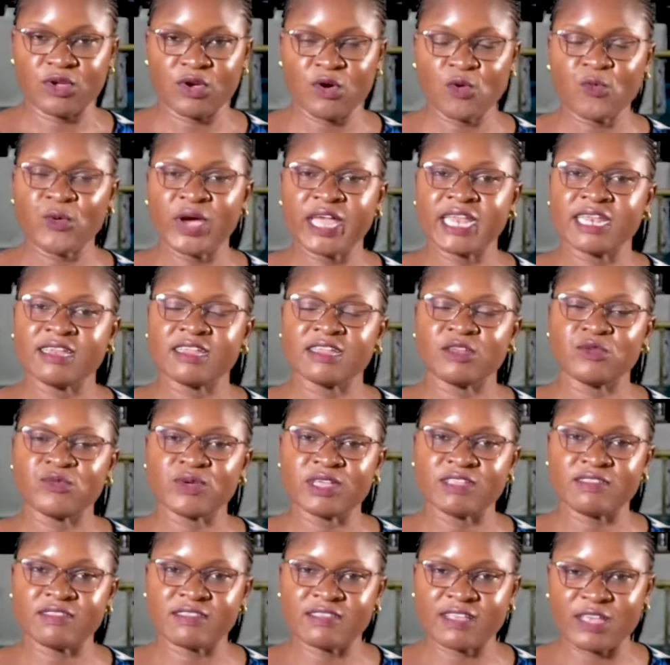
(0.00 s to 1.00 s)
When did
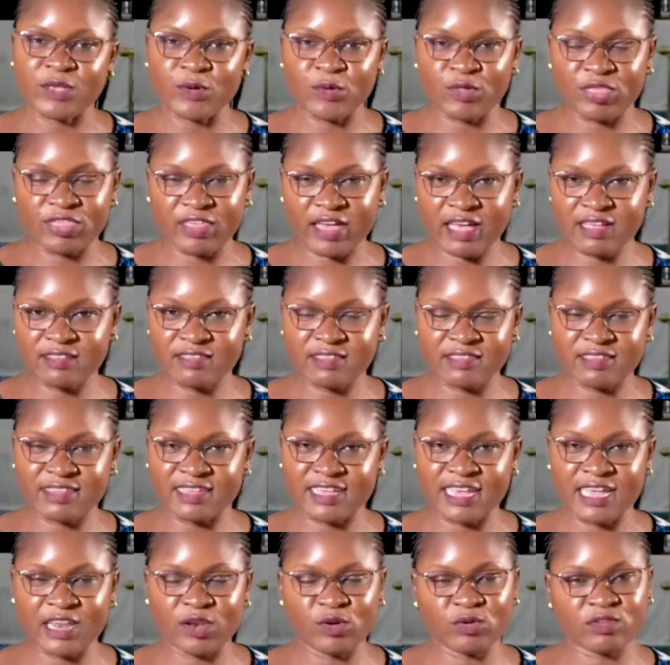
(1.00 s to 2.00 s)
we see you
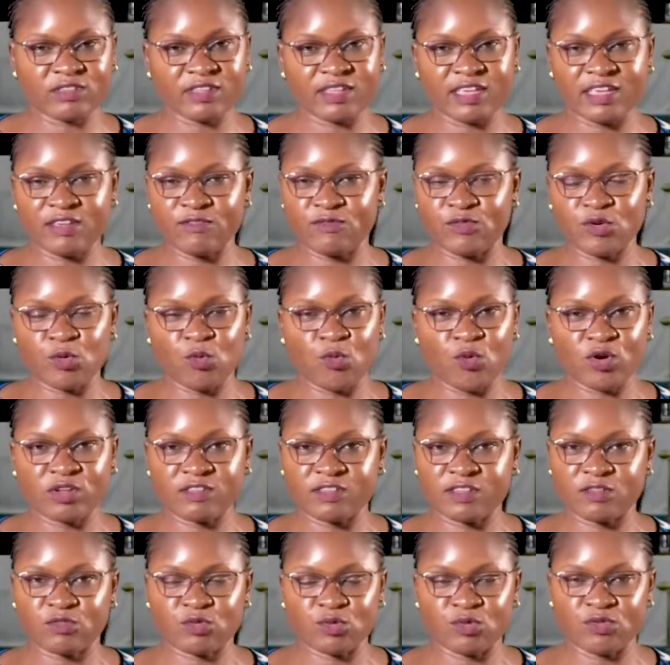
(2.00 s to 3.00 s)
thirsty and not give you
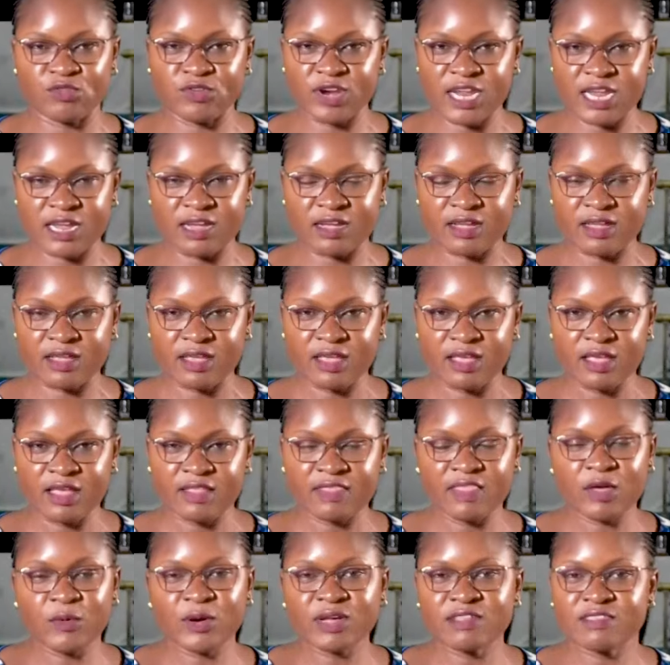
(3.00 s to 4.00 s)
water to drink?
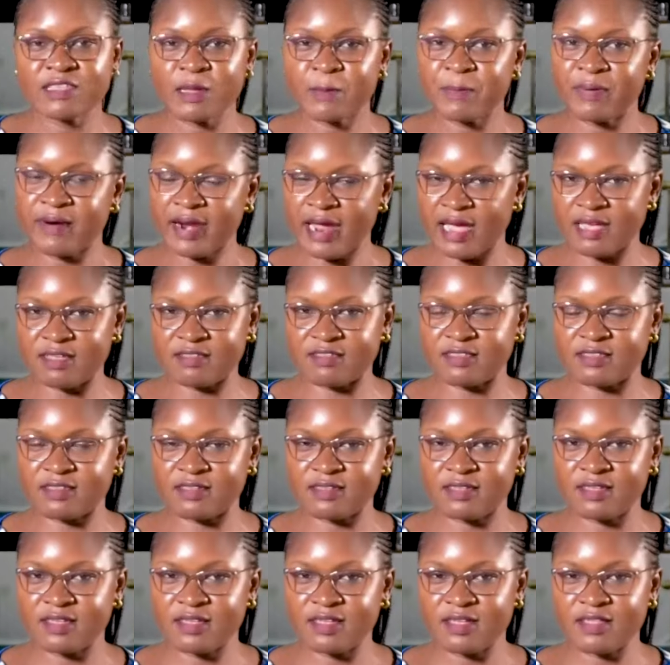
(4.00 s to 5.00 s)
They were surprised.
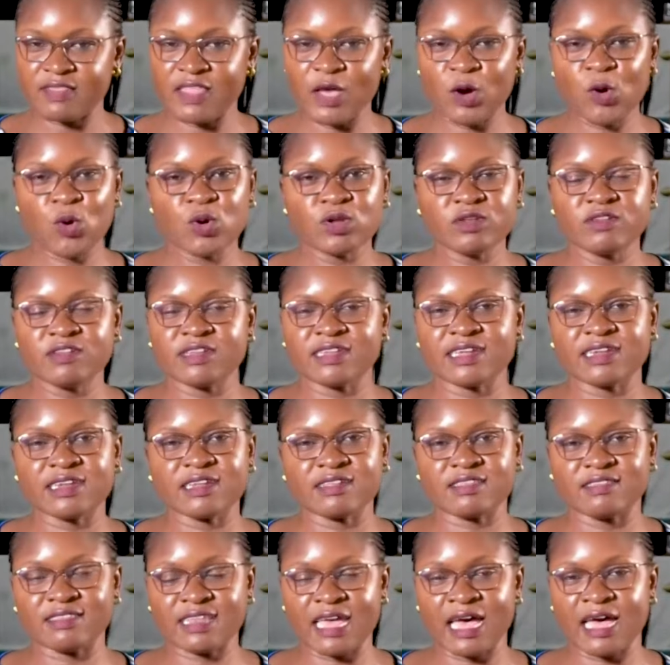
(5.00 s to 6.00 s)
They couldn't
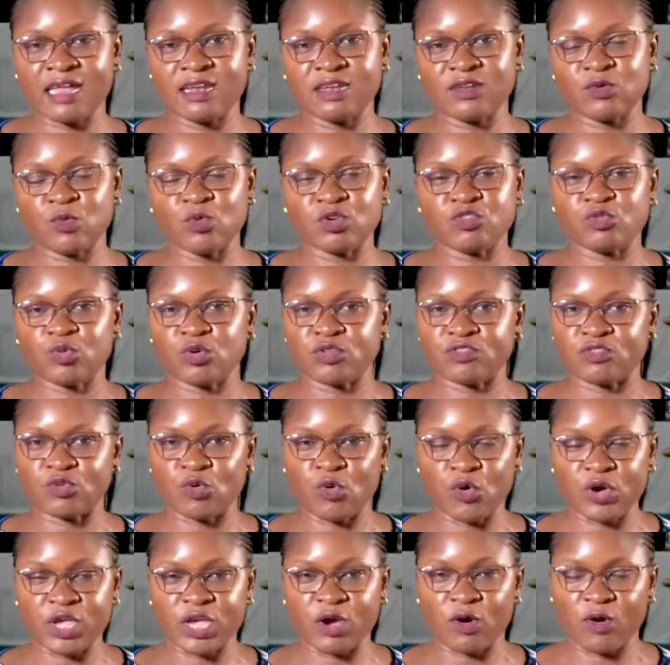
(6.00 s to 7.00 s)
understand what was
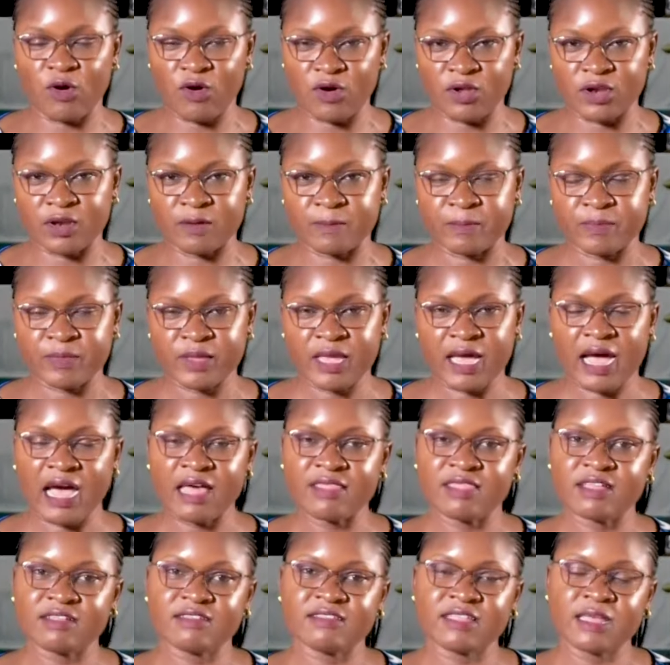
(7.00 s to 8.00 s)
going on.
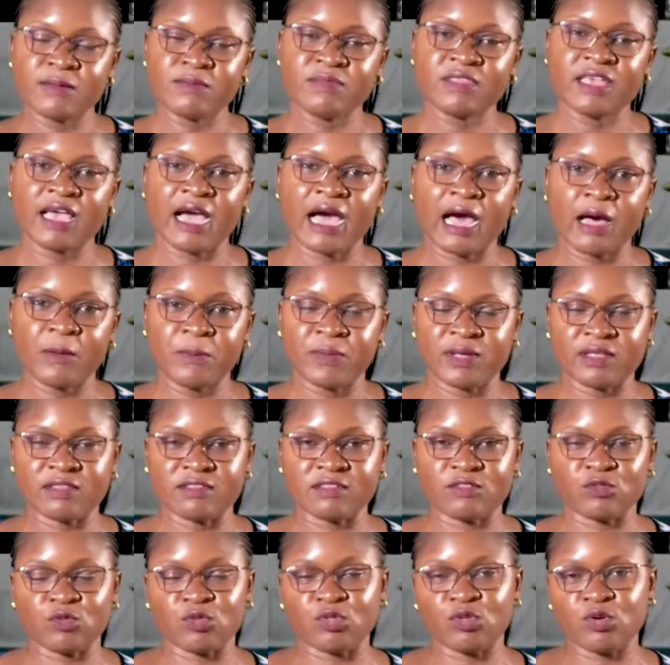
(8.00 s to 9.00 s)
And the same thing
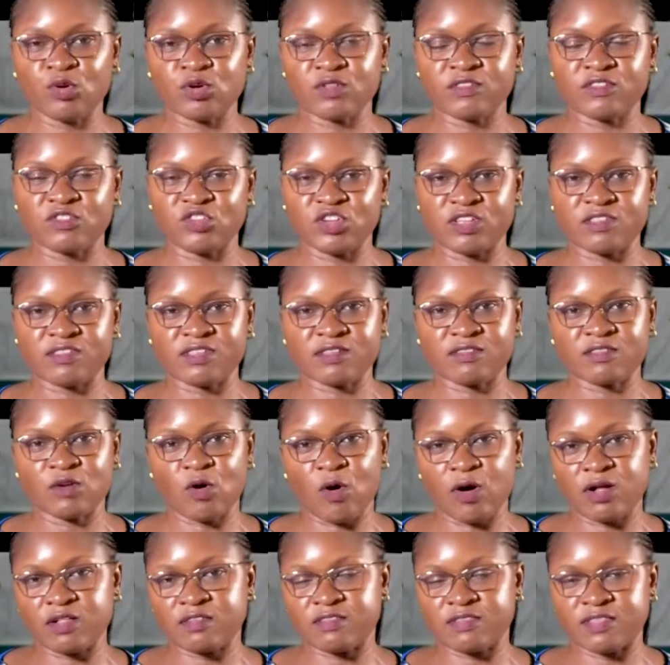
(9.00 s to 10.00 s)
happens to those Jesus
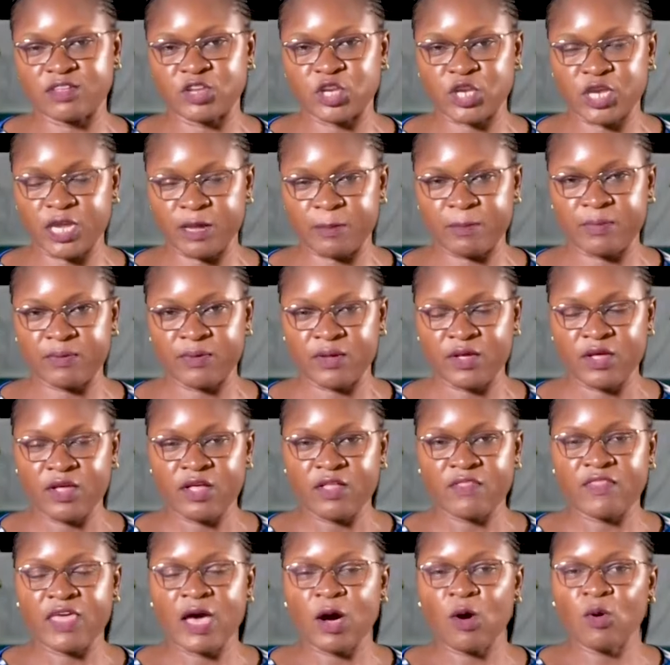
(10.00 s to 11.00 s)
calls the sheep.
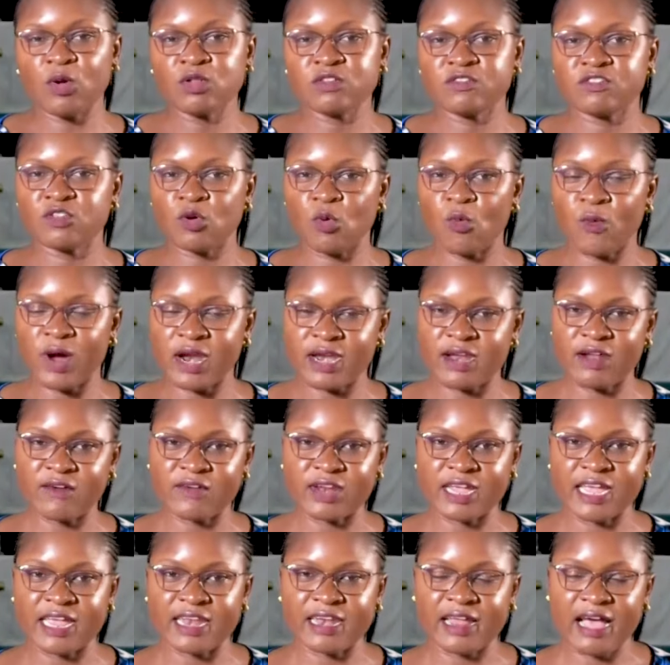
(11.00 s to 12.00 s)
They're also
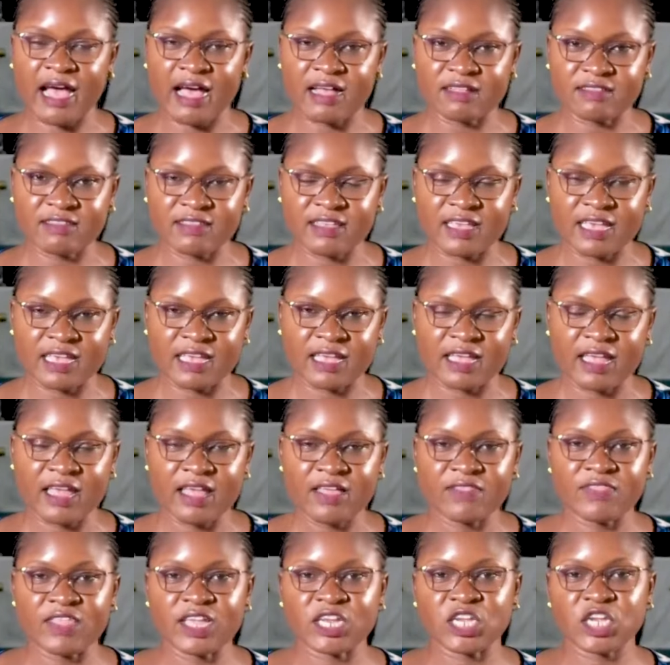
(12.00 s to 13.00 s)
wondering and asking.
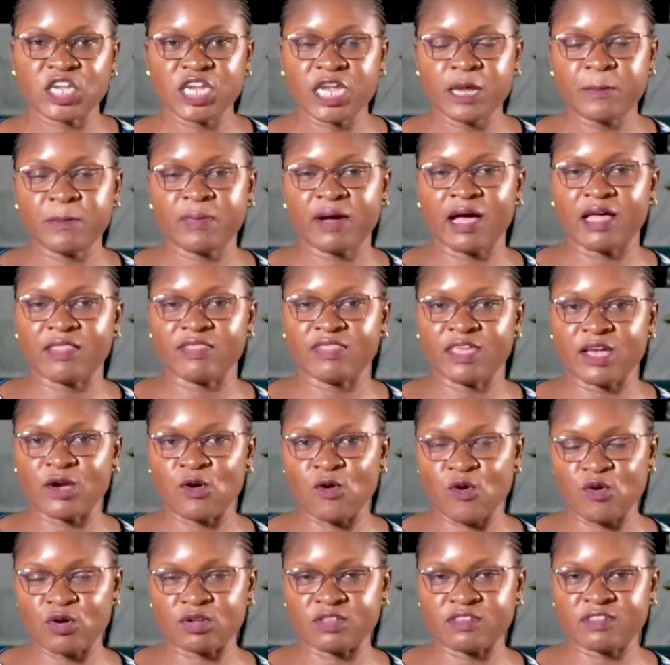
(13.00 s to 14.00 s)
The sheep and the
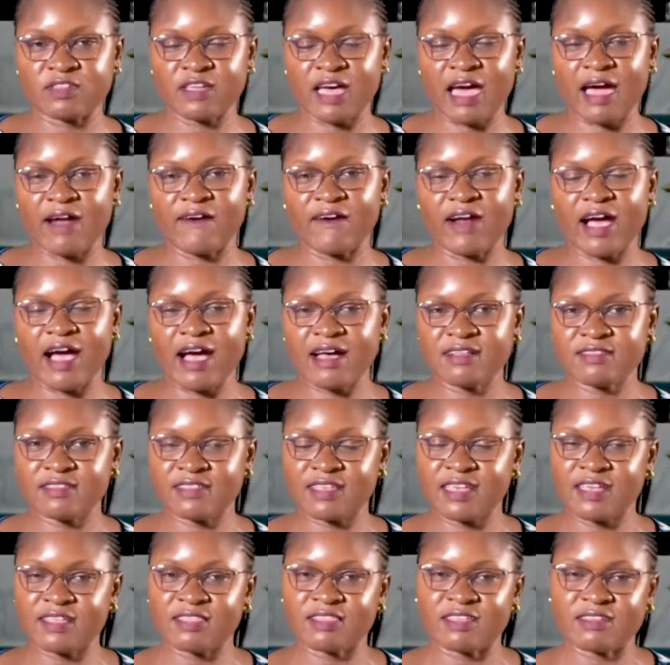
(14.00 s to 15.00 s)
goat are
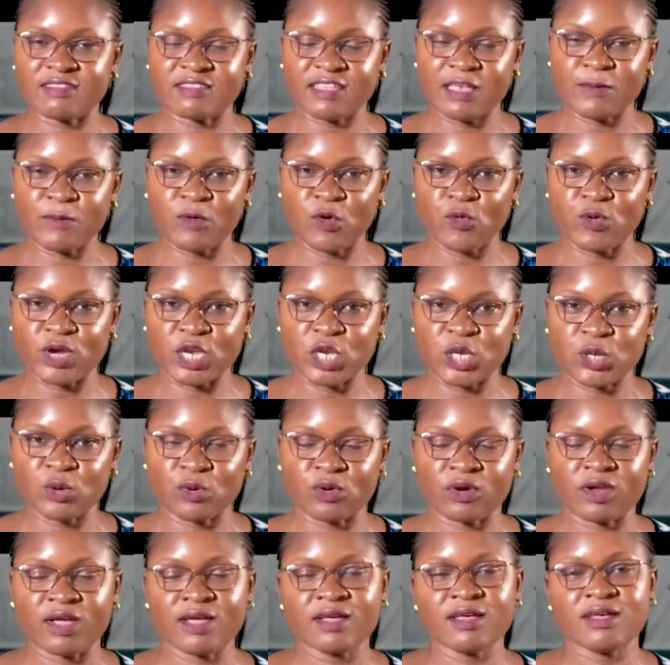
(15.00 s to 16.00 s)
asking the same
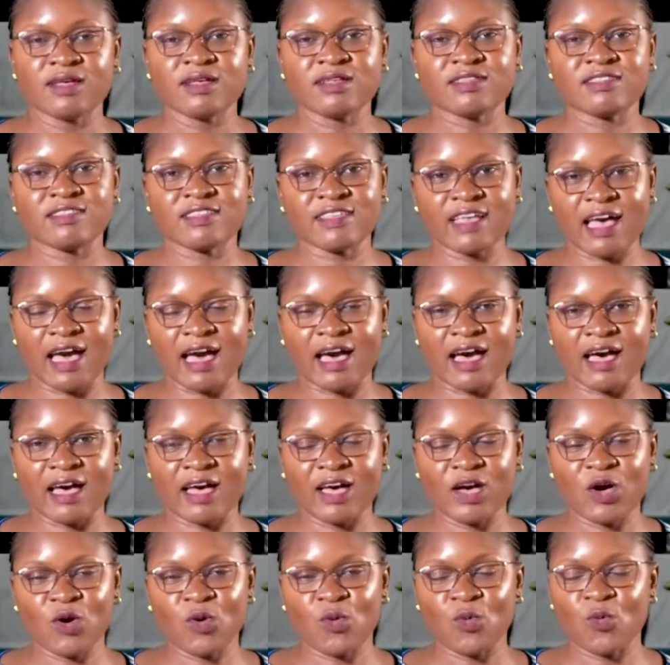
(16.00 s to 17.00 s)
question. Sir,
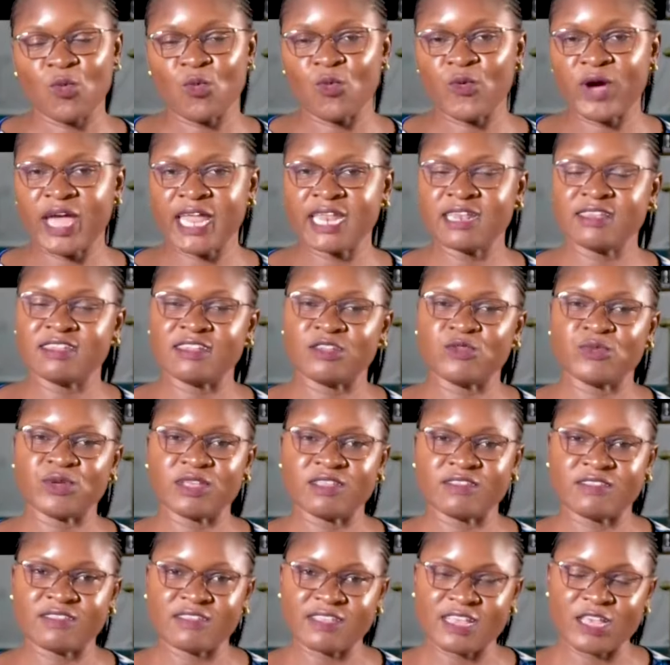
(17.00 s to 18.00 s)
when did we
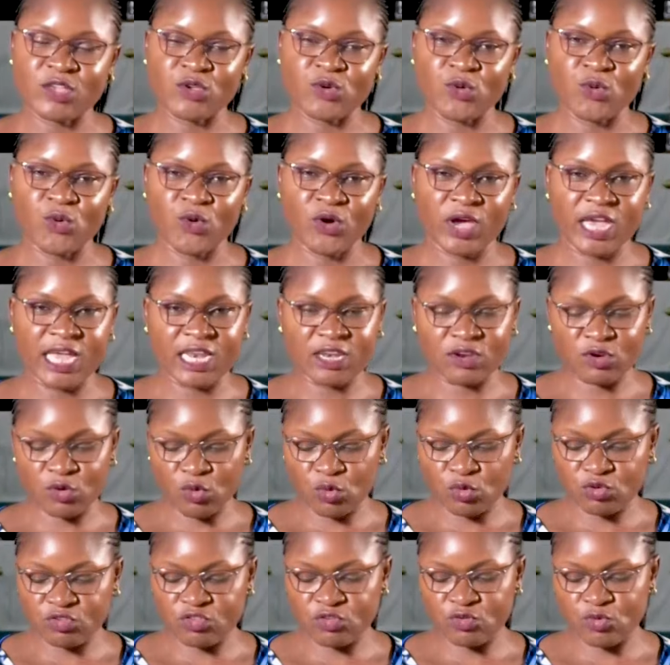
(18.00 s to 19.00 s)
see you and
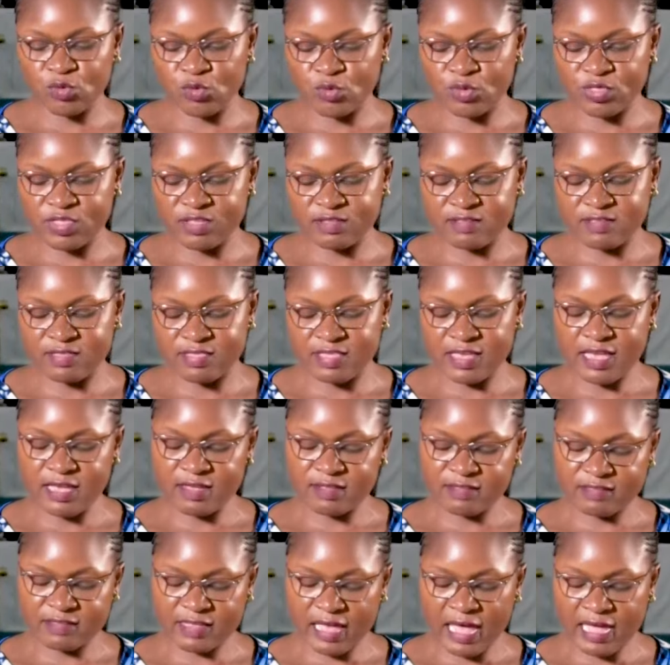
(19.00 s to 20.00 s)
not do these
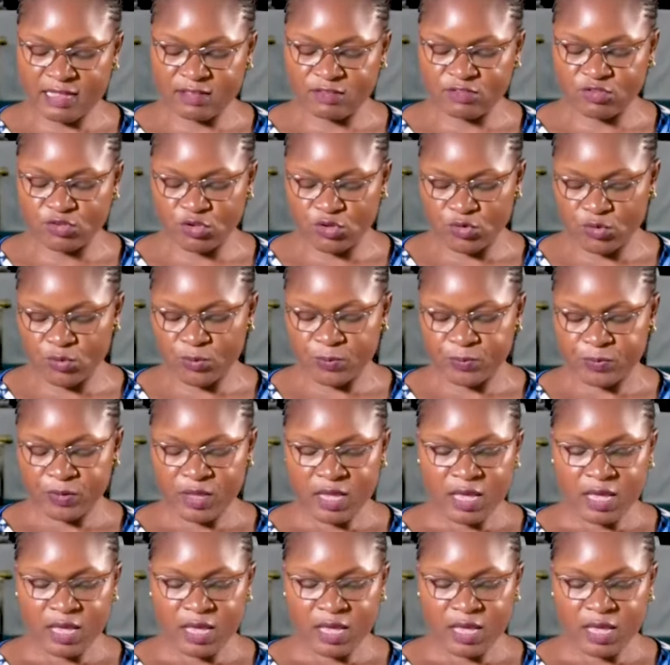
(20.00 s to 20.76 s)
things unto you?